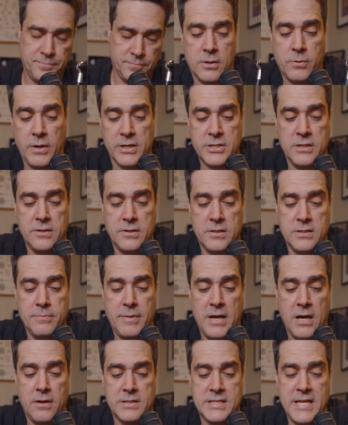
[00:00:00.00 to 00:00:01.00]
The question is
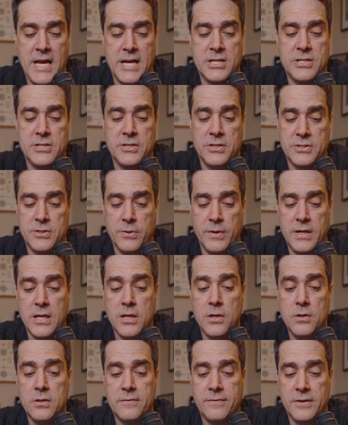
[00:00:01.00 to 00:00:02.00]
about texture. So any
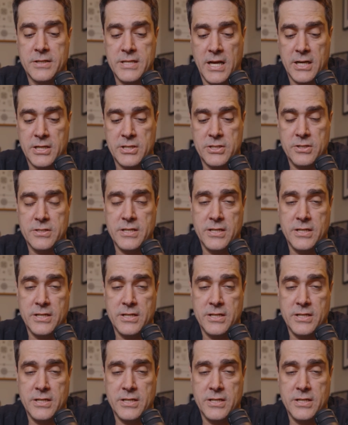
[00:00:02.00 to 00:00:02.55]
use for textures?